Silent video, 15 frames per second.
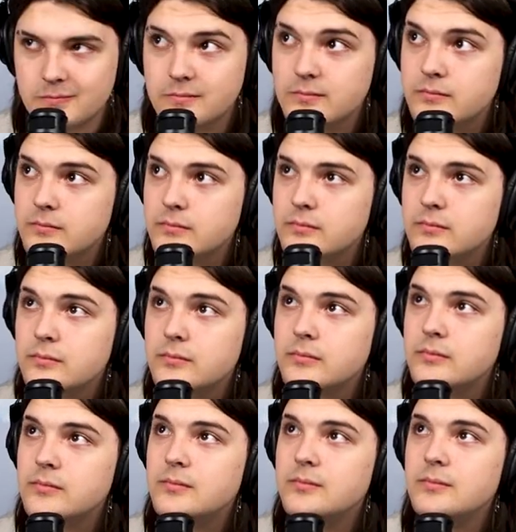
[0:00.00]

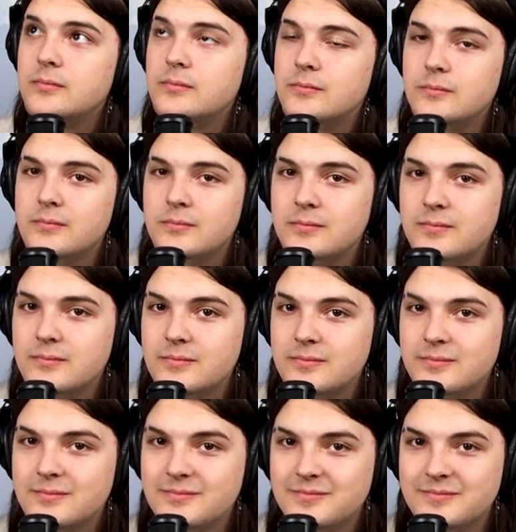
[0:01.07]

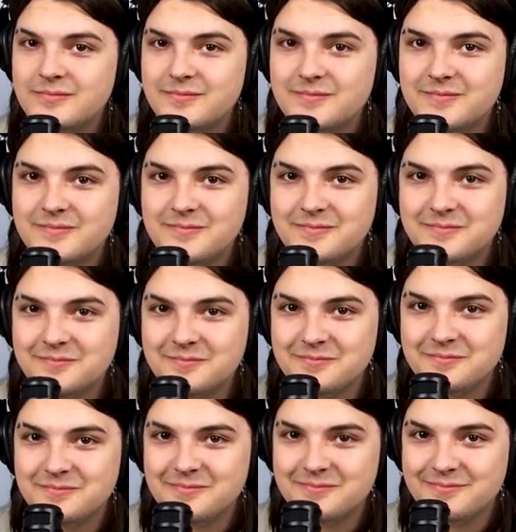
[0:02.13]

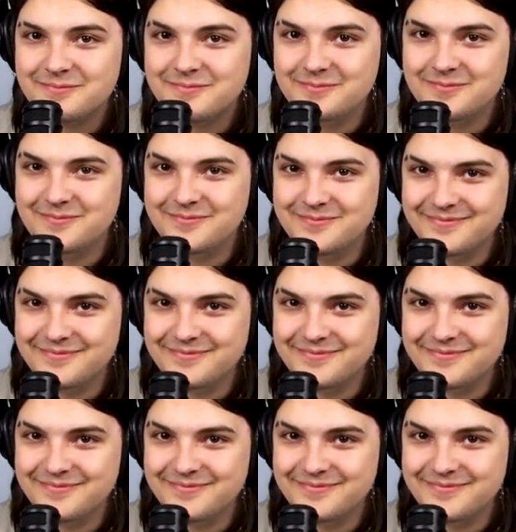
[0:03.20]
[no speech]